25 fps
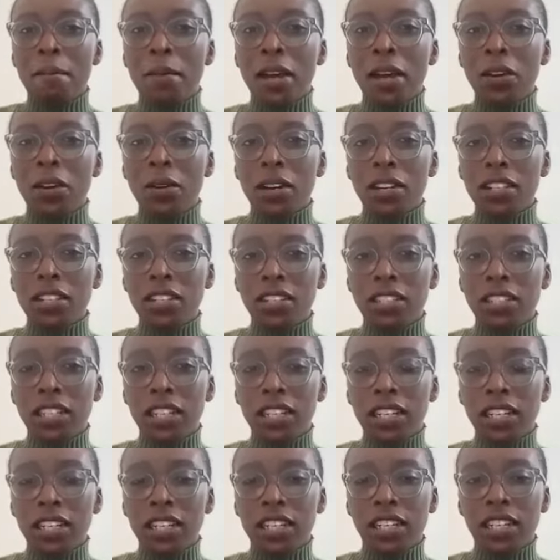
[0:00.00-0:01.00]
my
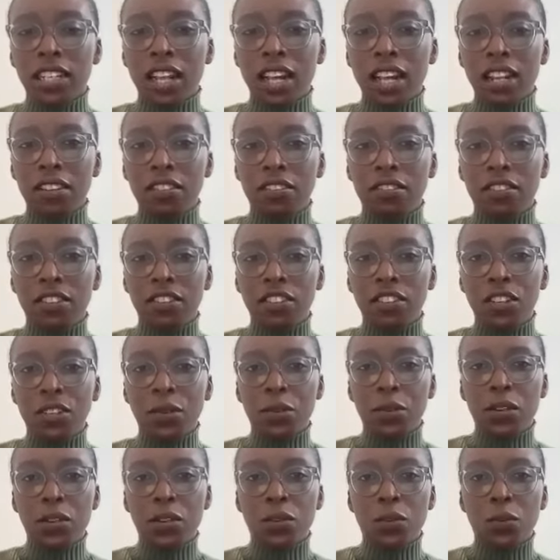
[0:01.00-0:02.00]
question, Delilah, for
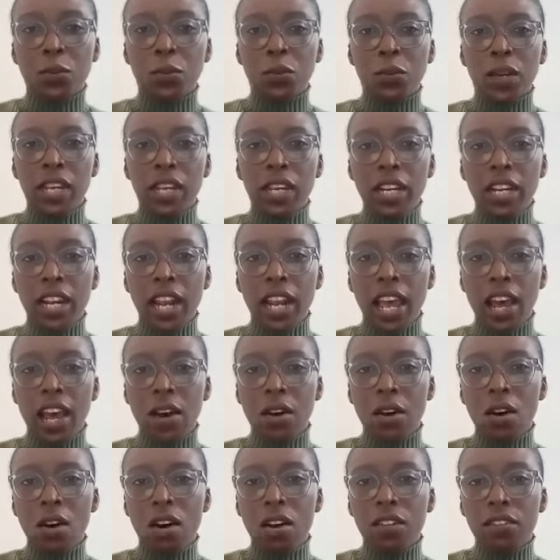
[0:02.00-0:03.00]
you is, when and
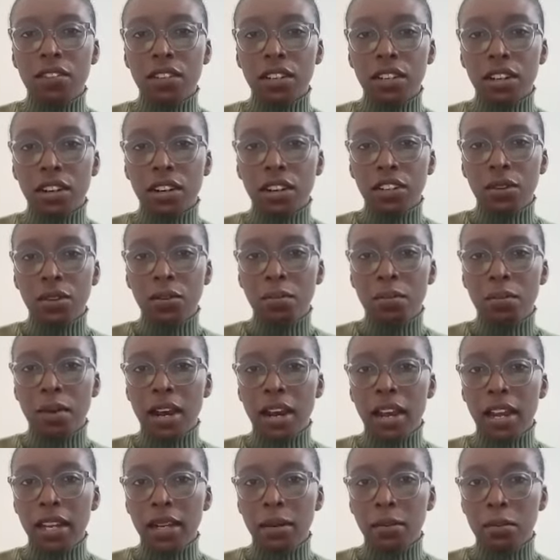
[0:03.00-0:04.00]
how often are you
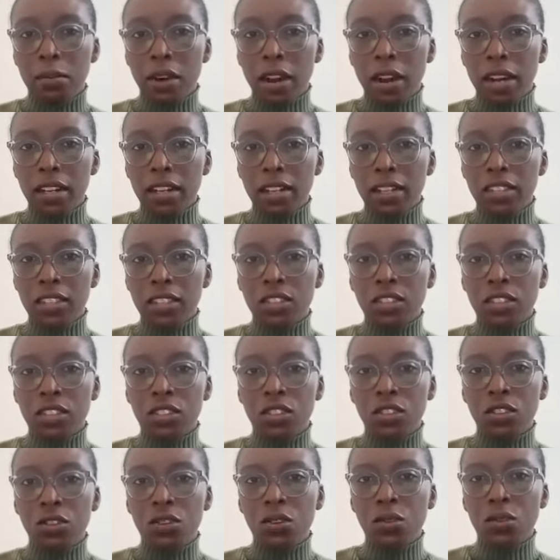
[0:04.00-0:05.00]
buying products?
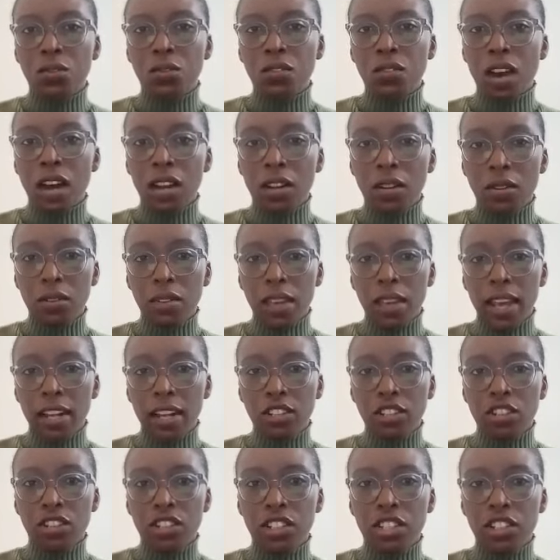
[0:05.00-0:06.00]
Do you follow that
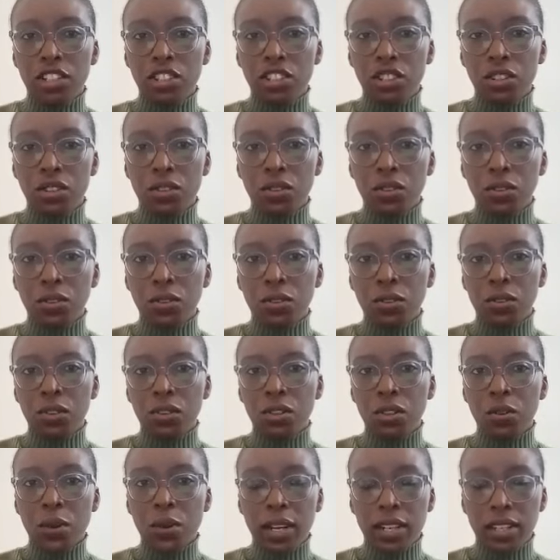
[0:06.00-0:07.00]
traditional
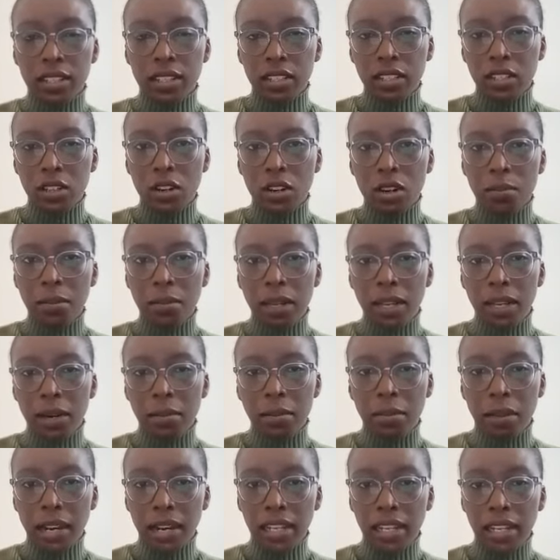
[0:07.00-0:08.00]
US and European
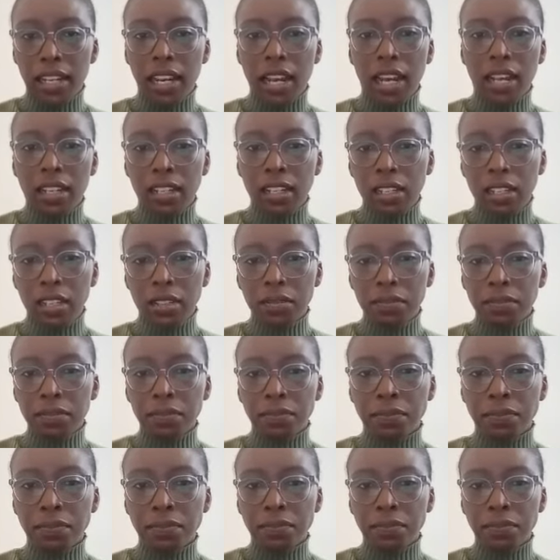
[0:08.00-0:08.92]
buying calendar?